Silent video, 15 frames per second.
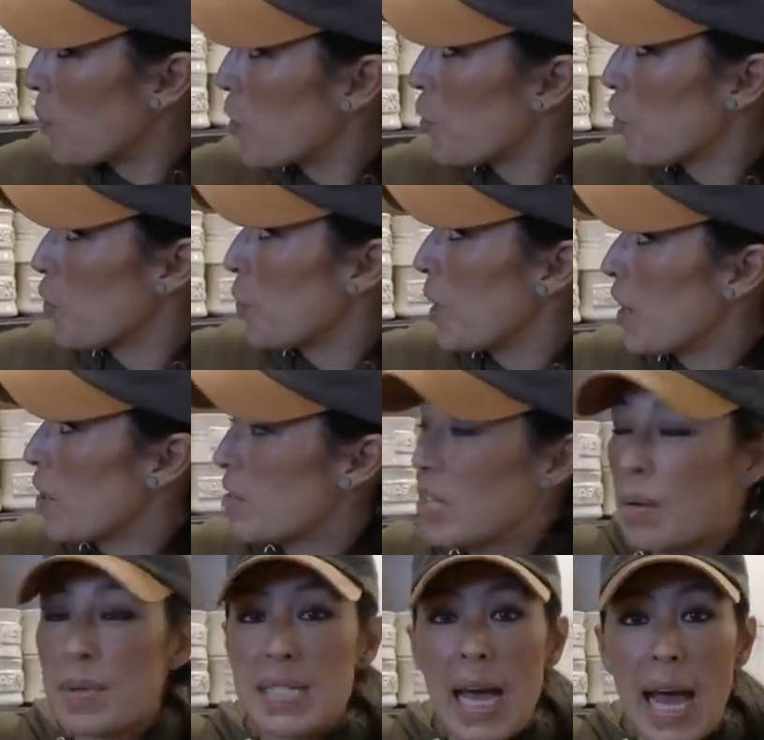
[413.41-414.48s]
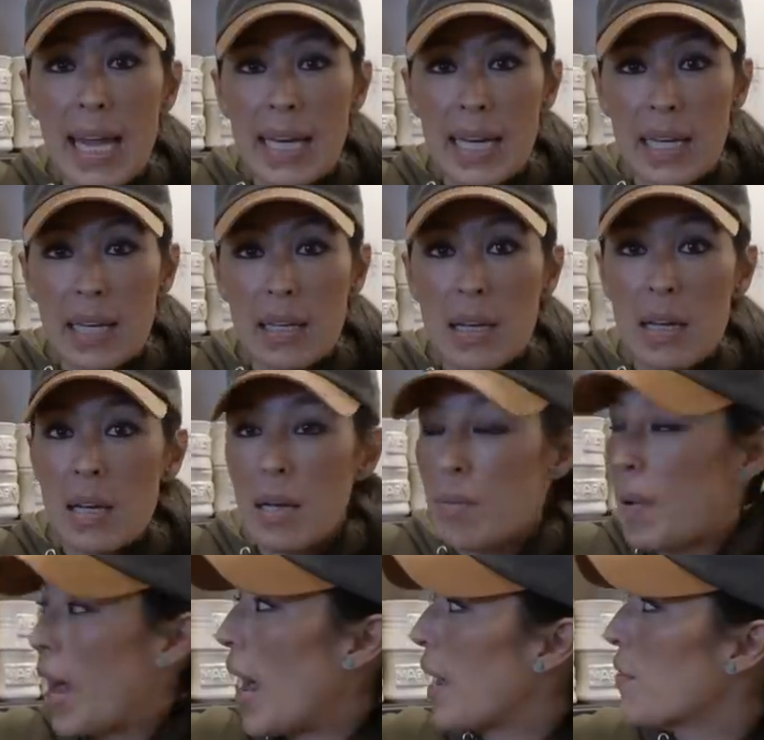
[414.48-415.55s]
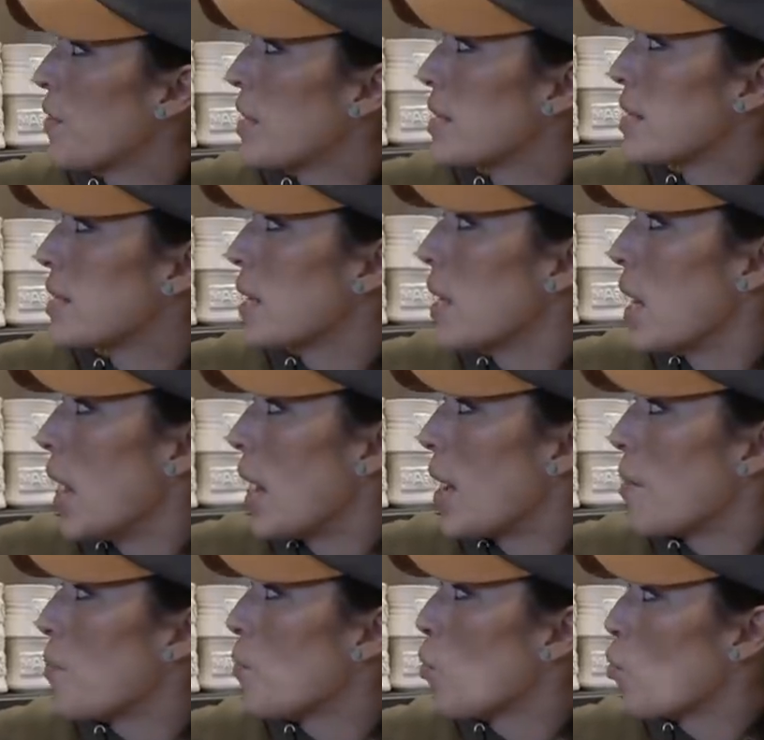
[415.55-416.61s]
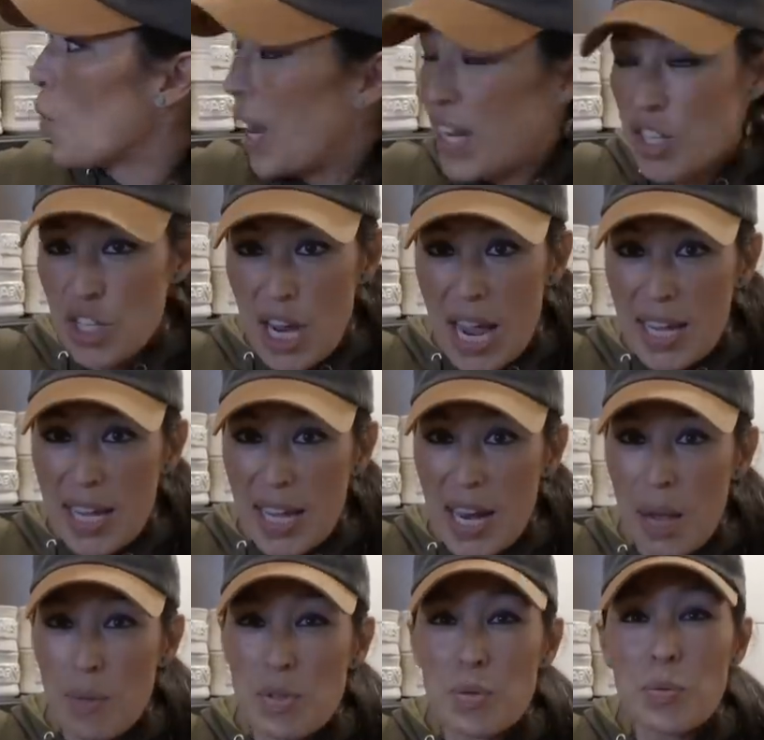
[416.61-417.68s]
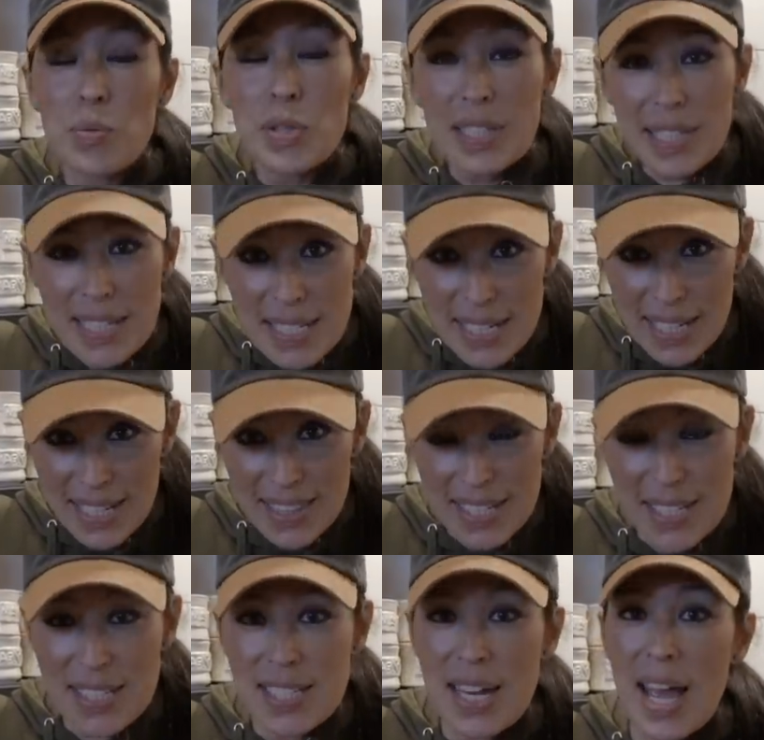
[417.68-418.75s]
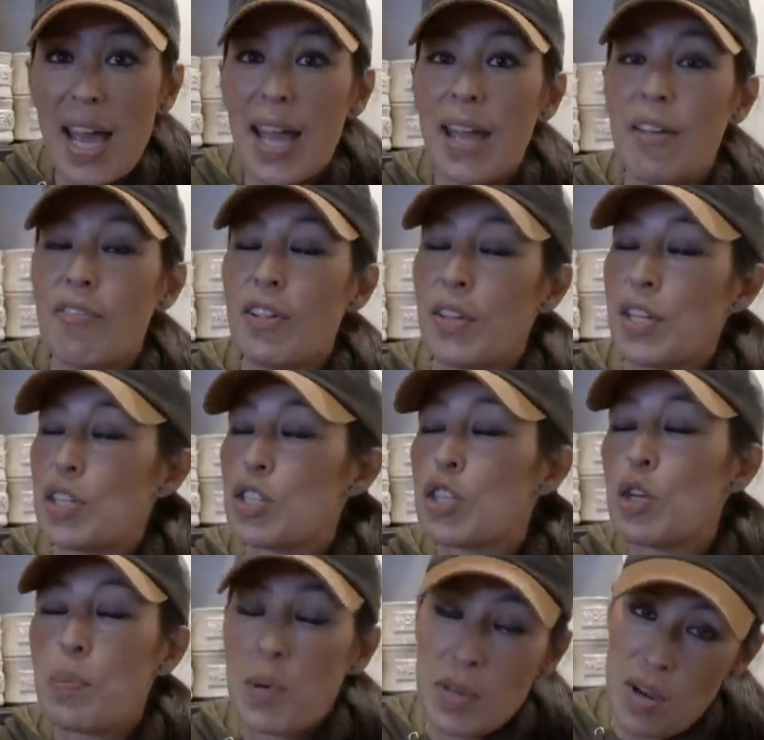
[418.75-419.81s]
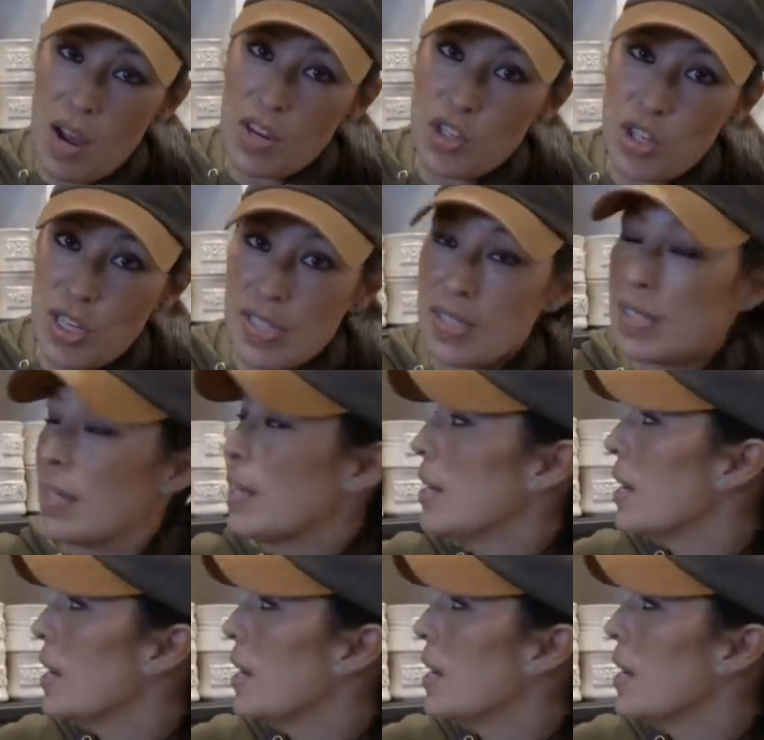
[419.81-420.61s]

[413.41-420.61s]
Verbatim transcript: with Crew here, so I was hiding behind this um, rain jacket. I was really sick this day, feeling super nauseous,